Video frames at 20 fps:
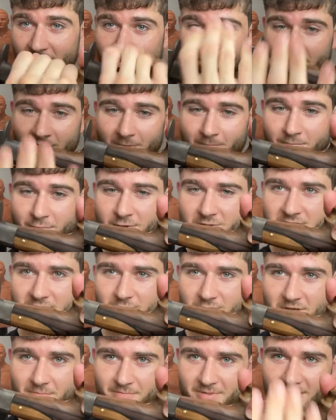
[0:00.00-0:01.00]
a person
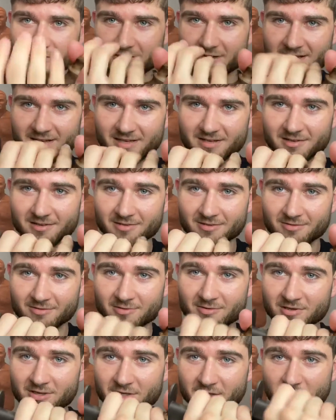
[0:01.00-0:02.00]
with a bigger hand
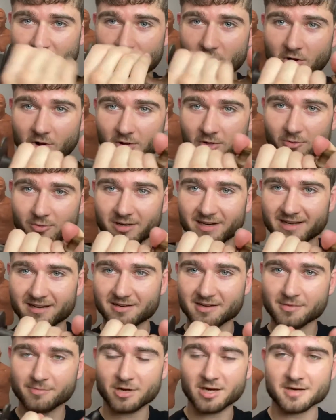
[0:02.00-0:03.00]
could go all the way down to
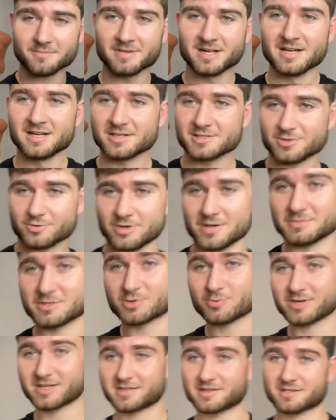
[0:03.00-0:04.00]
the bottom. So when I'm
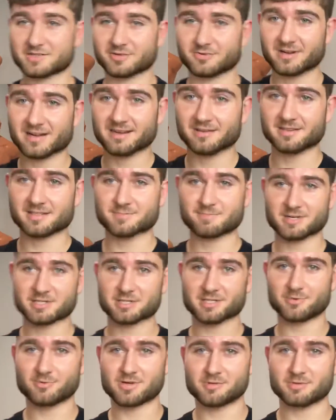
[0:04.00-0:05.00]
swinging this around,
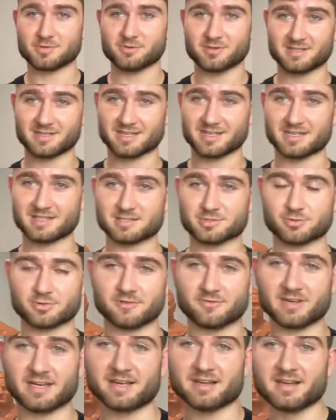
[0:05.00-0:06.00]
especially when I'm doing any sort of
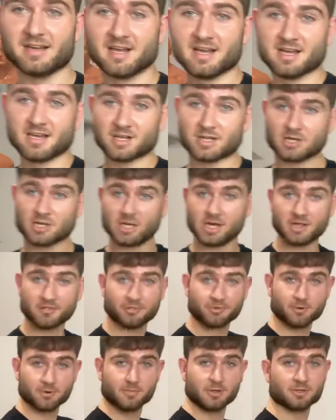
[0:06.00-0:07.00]
a cut
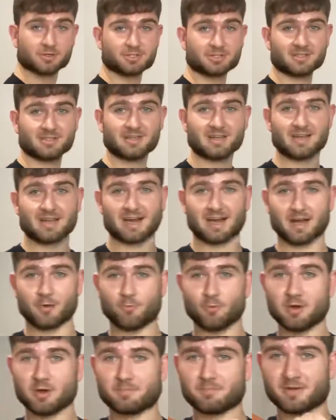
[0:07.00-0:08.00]
through motion, I
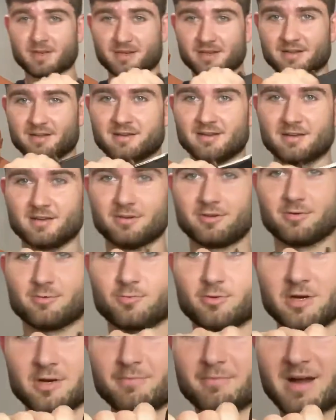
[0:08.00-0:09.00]
want to be
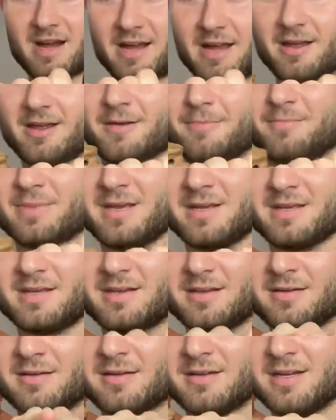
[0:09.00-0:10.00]
where my
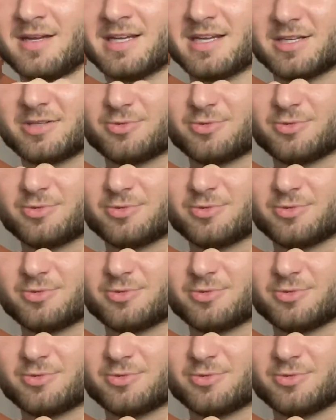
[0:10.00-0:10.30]
pinky is